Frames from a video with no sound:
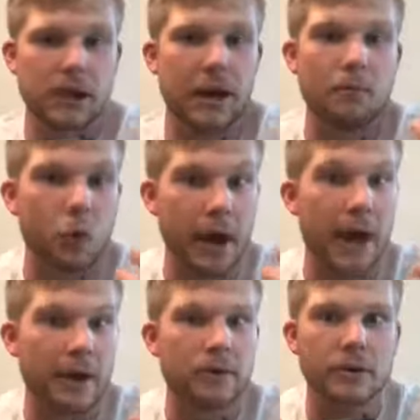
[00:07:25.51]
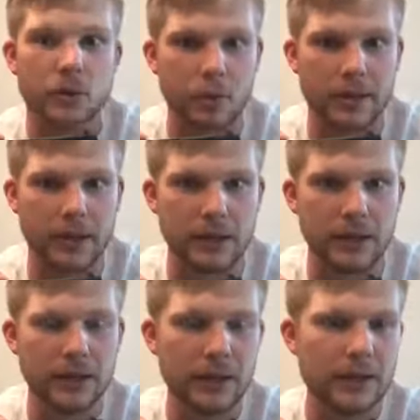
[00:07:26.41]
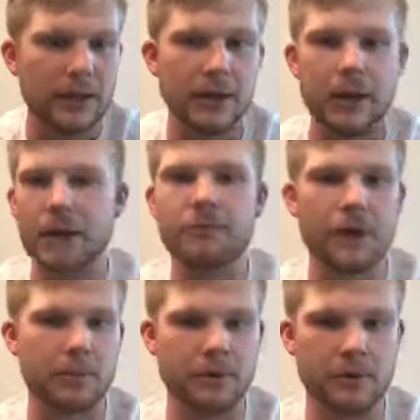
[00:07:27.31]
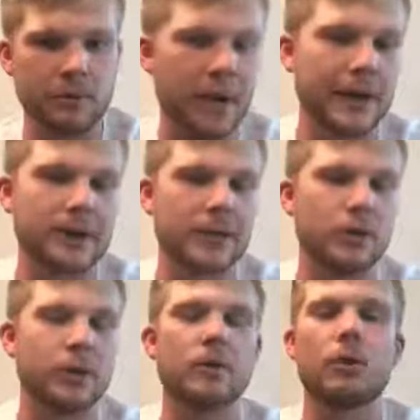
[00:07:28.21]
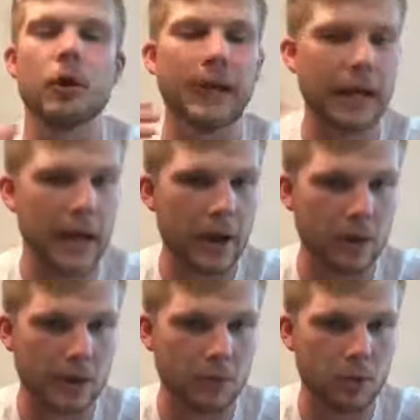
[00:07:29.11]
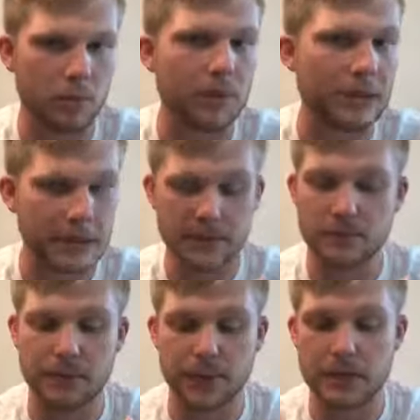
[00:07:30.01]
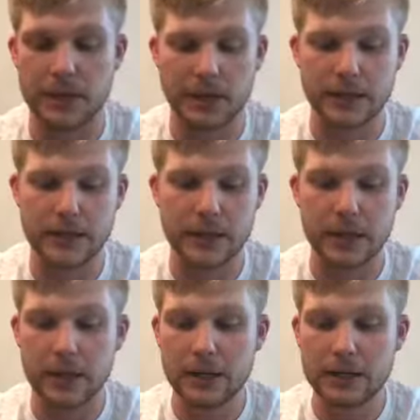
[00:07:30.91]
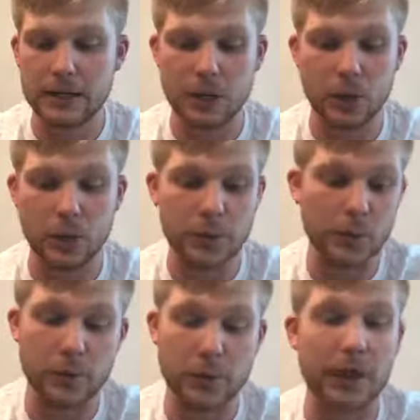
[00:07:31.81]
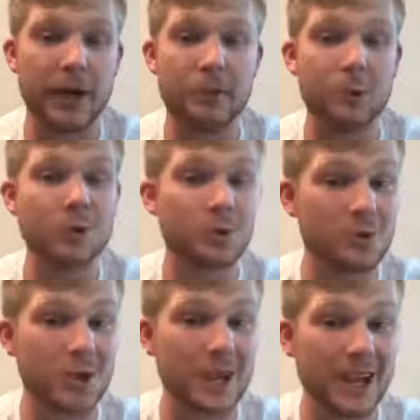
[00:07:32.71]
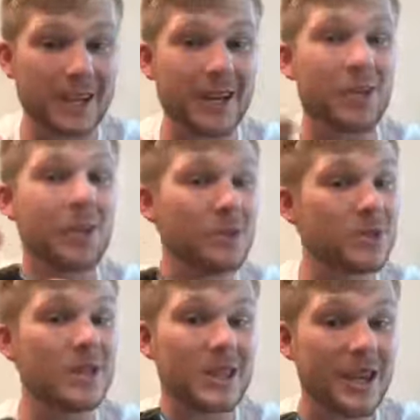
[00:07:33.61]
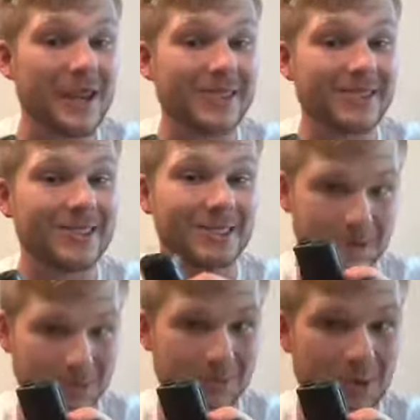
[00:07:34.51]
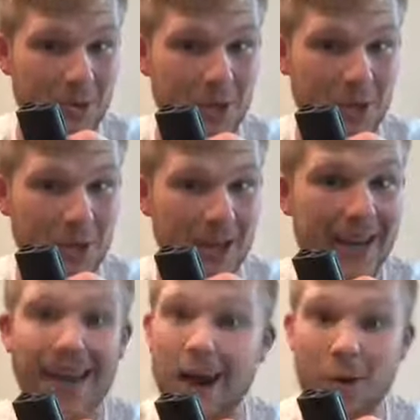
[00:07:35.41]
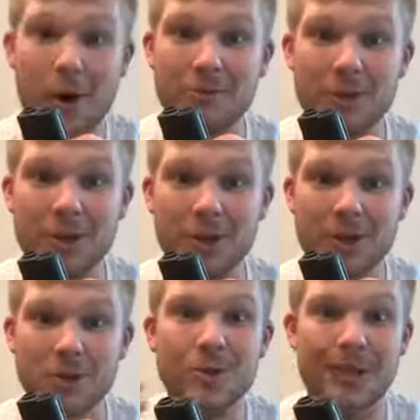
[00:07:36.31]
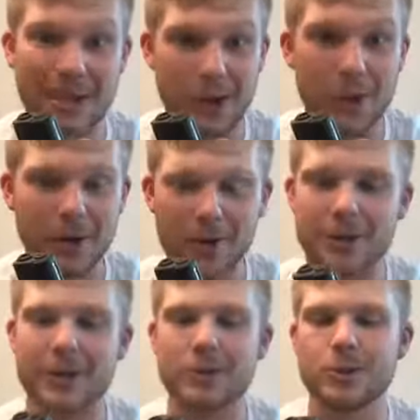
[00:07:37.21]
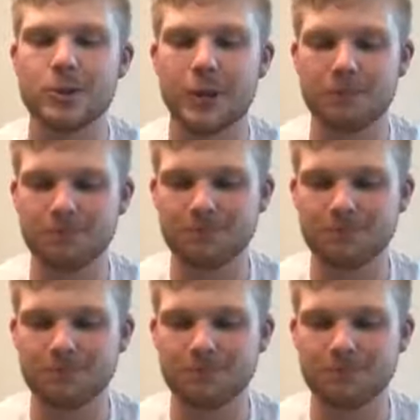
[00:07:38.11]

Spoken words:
I'm more accurate with it. I find myself practicing with it more and I carry it more because of those things. So when choosing a handgun, those are the things you want to look at. How often are you going to shoot it? How well are you going to shoot it?